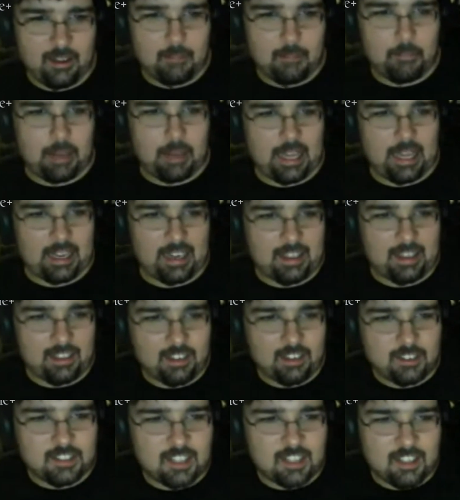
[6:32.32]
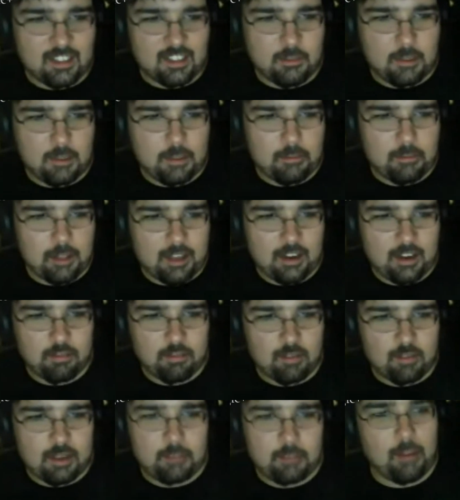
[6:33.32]
But it looks like Little Big Planet
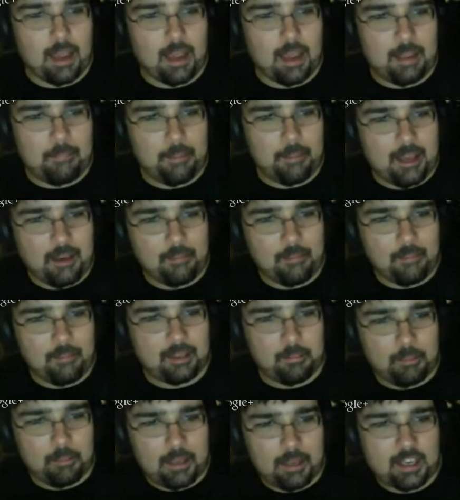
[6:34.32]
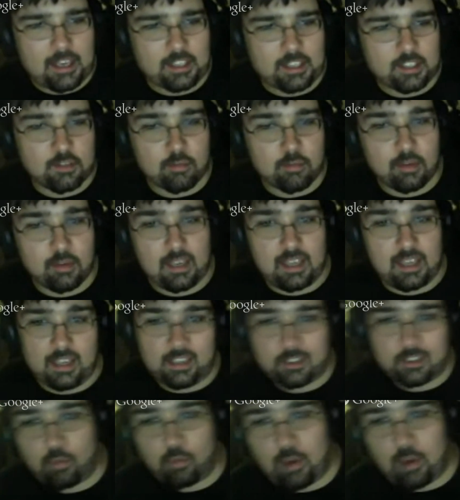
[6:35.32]
3 might be coming to PS3
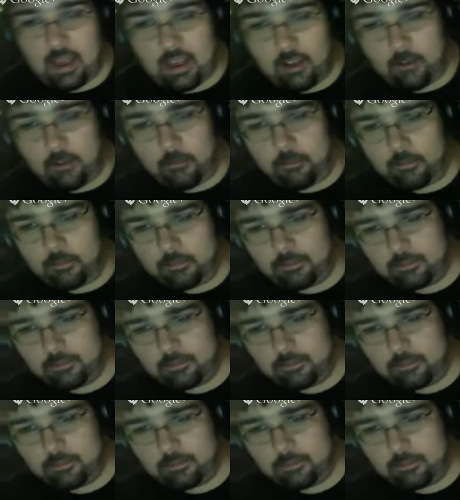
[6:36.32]
as well.